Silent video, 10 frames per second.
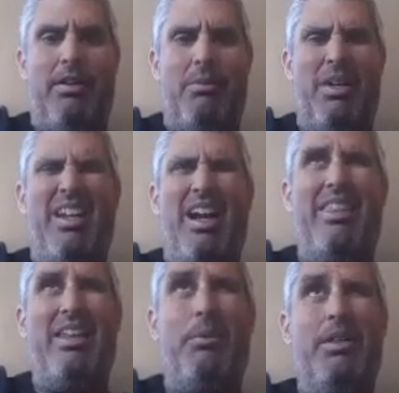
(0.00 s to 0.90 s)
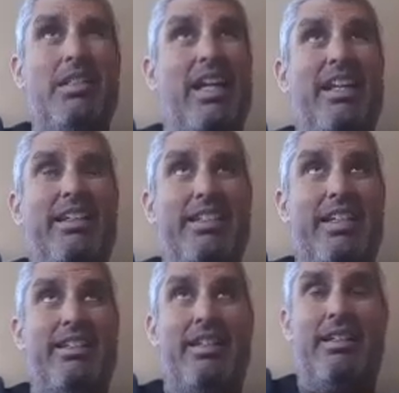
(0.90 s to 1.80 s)
or I think we slated
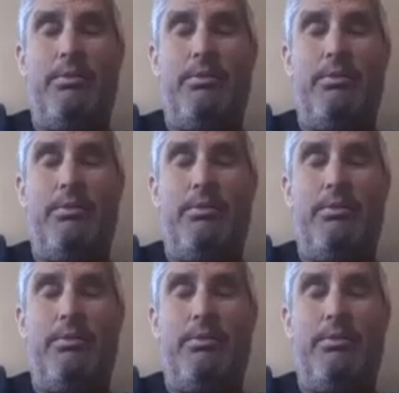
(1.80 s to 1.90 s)
16